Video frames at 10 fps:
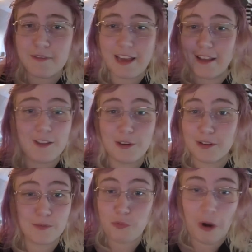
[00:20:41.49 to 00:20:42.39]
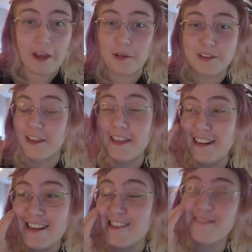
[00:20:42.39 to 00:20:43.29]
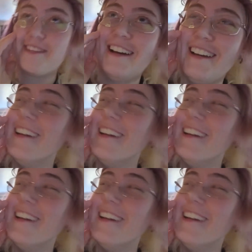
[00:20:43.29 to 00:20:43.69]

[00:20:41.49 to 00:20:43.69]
forgetting Logan's way older than he should be.